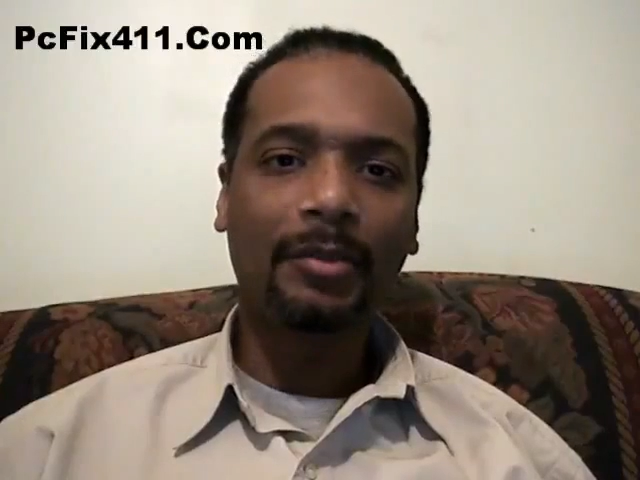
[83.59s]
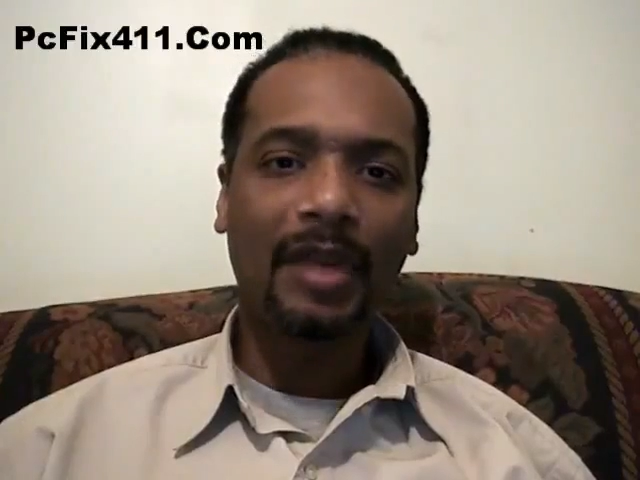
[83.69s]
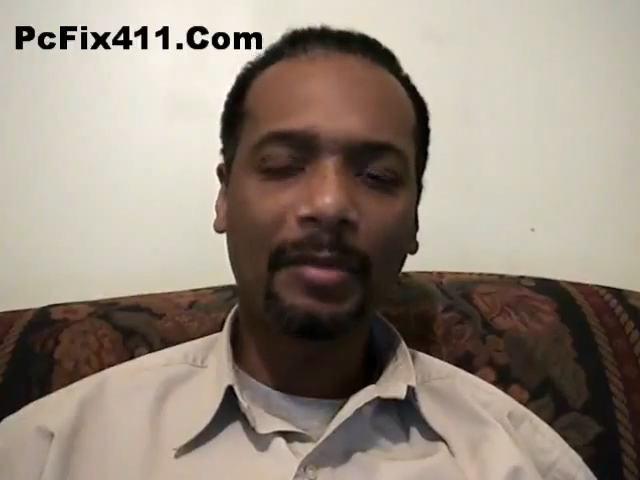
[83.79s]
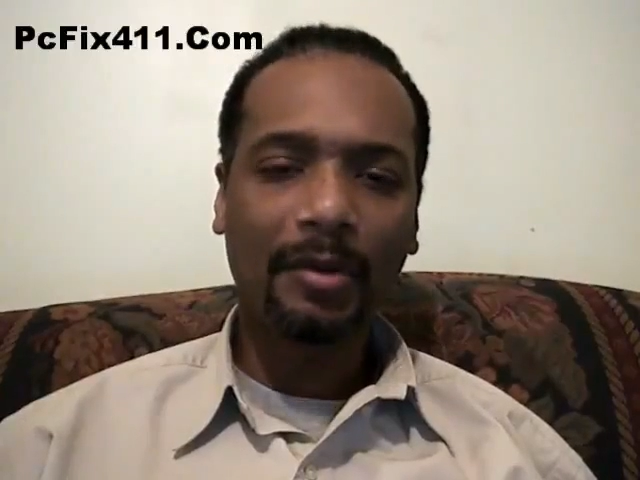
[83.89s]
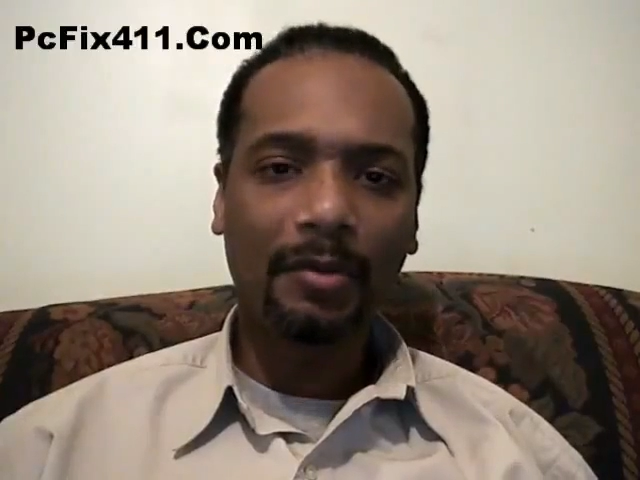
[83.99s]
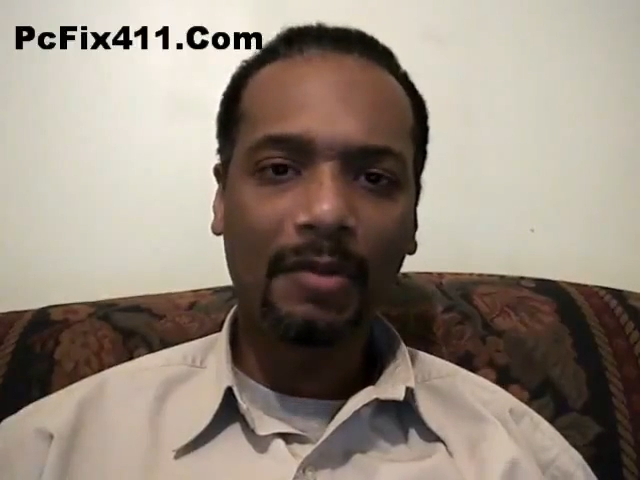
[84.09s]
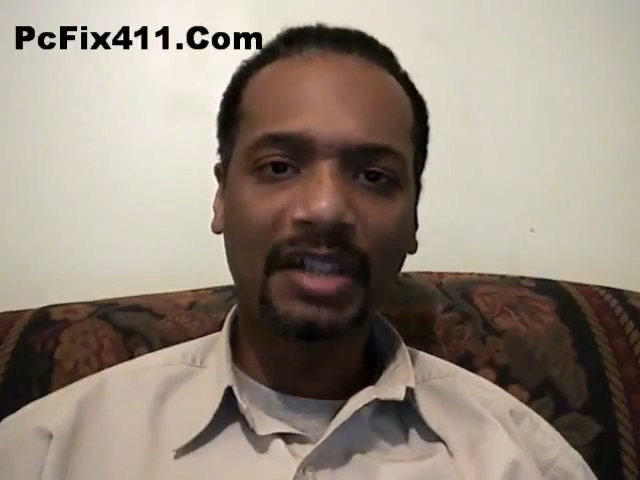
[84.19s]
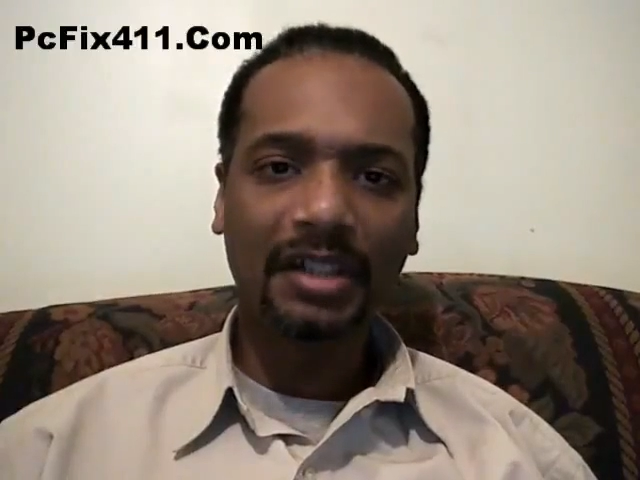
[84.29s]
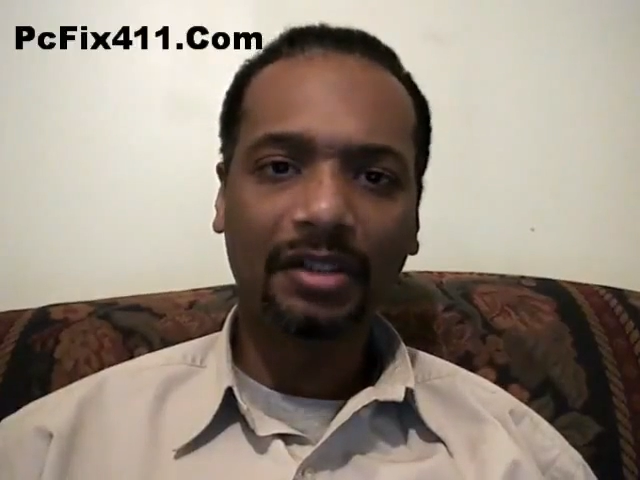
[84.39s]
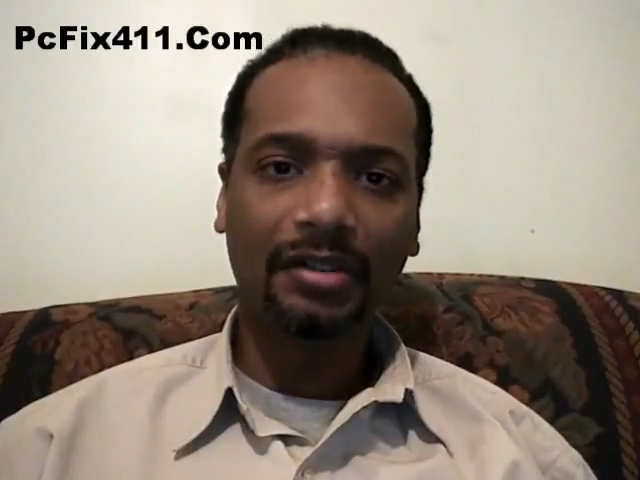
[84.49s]
proper
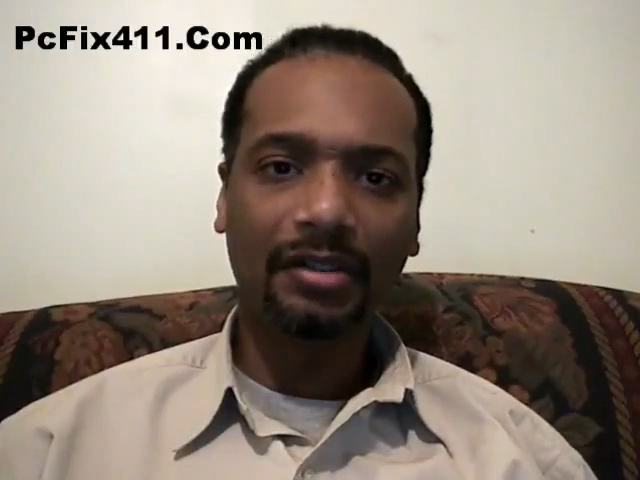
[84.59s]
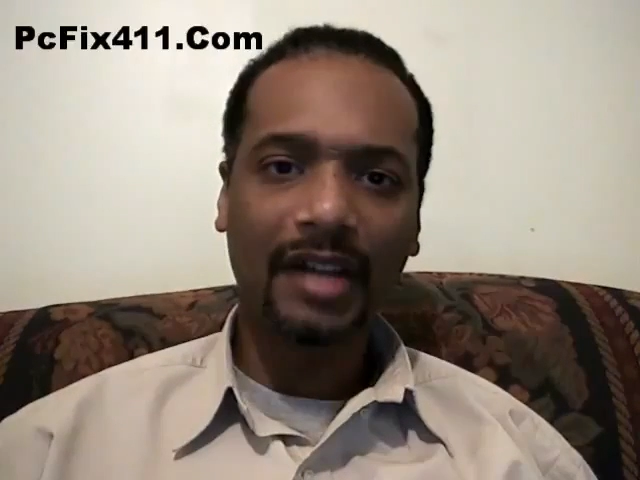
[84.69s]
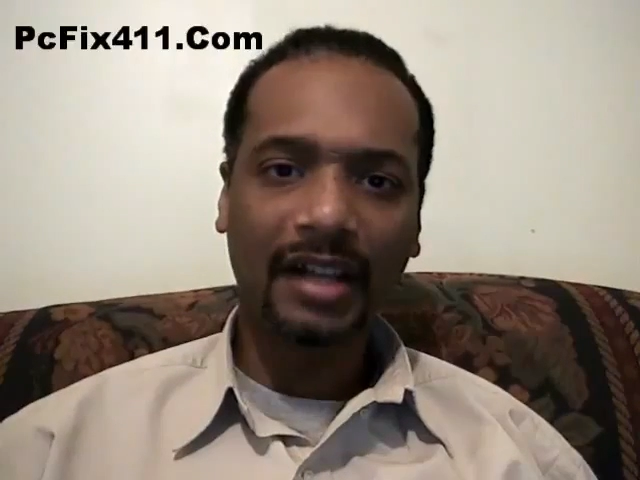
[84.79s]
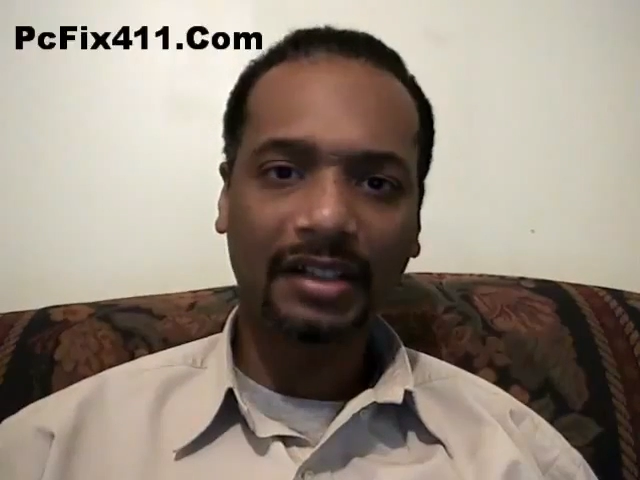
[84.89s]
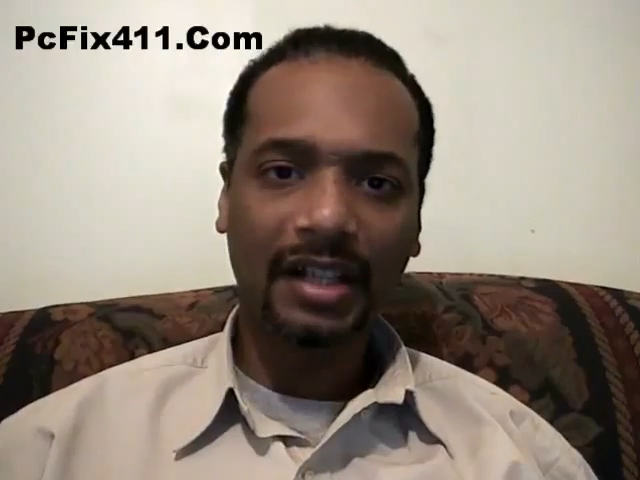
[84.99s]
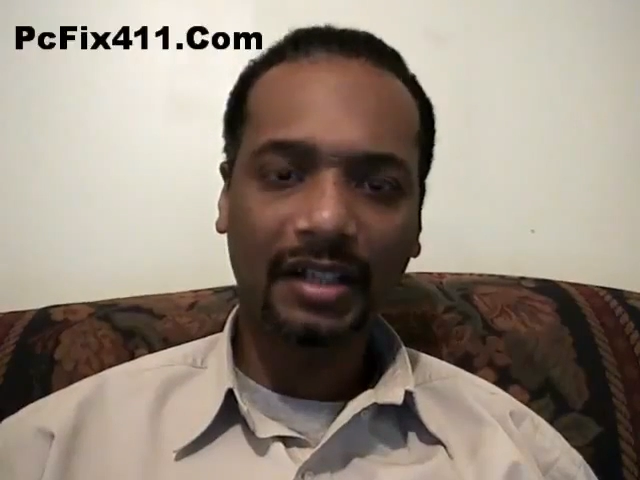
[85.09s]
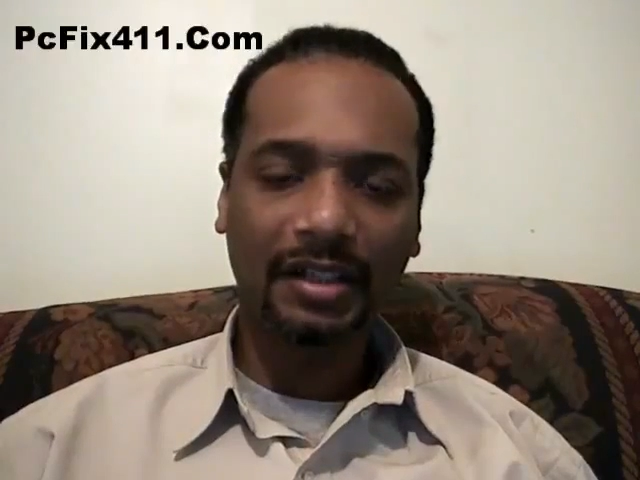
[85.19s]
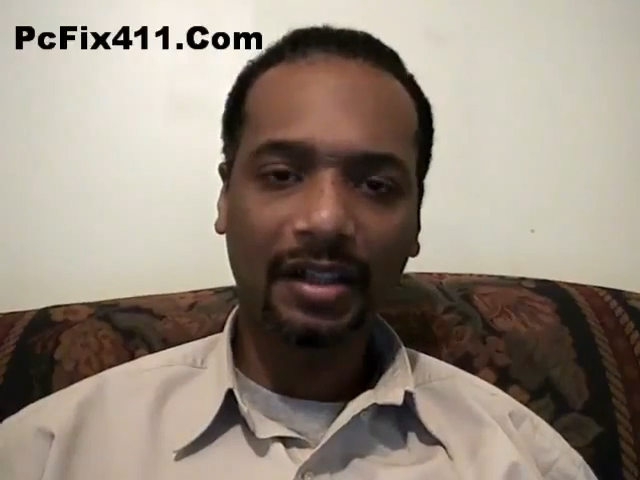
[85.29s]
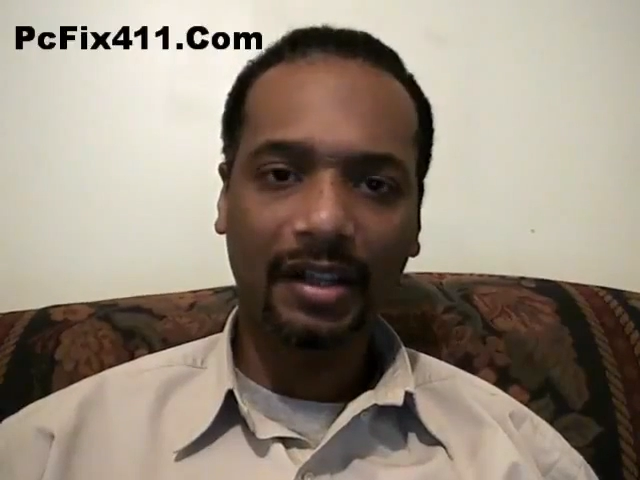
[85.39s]
permission to access